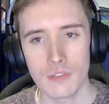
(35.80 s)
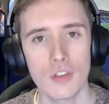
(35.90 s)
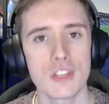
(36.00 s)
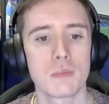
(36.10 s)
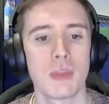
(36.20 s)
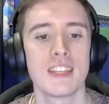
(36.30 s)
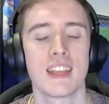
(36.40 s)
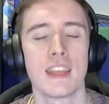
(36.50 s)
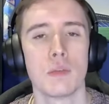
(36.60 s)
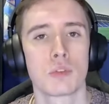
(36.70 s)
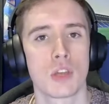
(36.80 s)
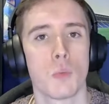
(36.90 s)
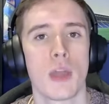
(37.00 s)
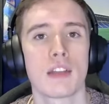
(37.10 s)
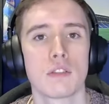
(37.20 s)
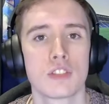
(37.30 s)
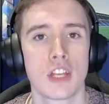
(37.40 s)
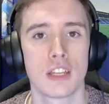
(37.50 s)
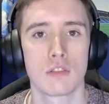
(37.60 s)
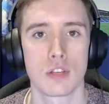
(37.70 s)
First up, he said he was aware of
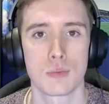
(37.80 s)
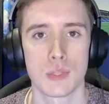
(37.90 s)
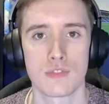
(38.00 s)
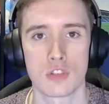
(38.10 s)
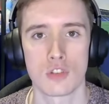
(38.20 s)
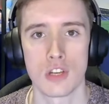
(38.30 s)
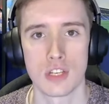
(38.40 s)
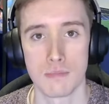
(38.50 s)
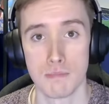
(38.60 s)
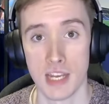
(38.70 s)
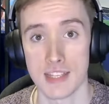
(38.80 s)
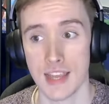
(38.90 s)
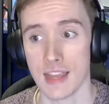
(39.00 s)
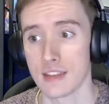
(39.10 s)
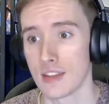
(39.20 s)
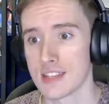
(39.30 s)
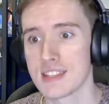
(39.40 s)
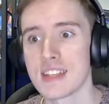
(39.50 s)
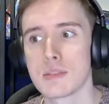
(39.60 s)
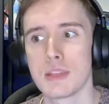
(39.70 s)
Charlie Cresswell's frustration at minutes, and
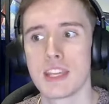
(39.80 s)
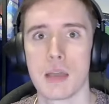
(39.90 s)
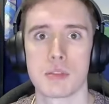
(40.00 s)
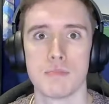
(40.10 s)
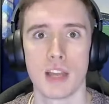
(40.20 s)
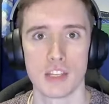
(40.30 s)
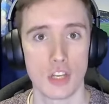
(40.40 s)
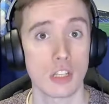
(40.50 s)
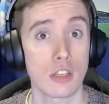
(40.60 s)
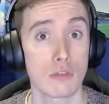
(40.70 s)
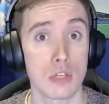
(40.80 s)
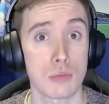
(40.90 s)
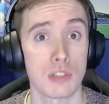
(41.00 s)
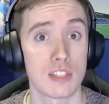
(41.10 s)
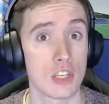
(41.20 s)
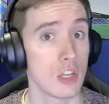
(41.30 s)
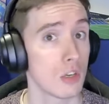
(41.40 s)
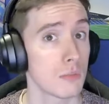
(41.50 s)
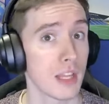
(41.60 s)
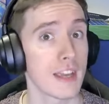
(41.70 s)
this needs to be kept in mind. Charlie Cresswell is a
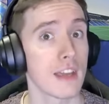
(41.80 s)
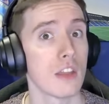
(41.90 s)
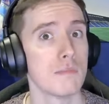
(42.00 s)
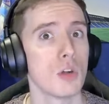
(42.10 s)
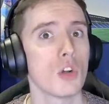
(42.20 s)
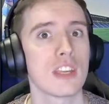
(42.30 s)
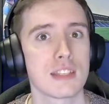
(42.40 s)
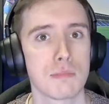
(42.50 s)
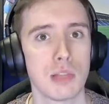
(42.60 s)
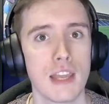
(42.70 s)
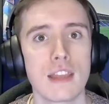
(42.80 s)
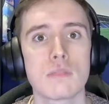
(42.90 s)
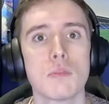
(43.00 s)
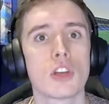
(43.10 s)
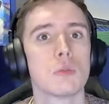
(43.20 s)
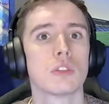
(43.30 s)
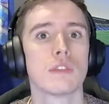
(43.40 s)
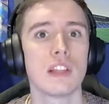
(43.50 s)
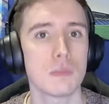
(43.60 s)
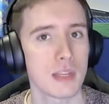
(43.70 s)
young player, and the more he is playing, the more he will
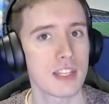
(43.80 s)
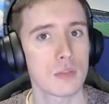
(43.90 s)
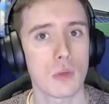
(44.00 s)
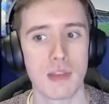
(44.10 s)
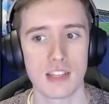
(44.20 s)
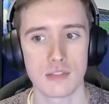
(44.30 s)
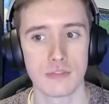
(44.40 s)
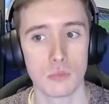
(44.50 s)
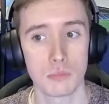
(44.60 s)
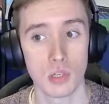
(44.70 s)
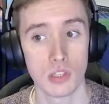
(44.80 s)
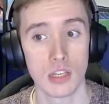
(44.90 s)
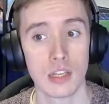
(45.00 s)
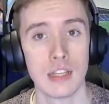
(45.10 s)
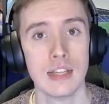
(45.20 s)
develop into a better footballer.